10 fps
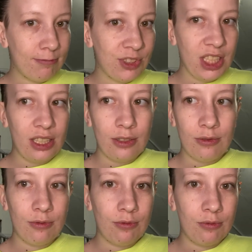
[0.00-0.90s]
didn't
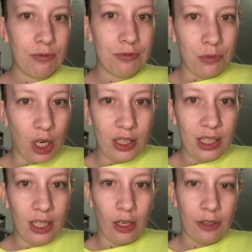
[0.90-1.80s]
run
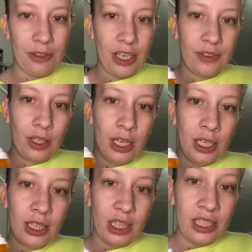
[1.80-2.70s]
in our favor.
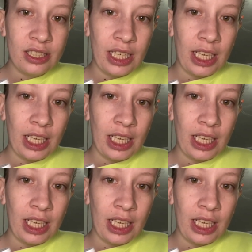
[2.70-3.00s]
These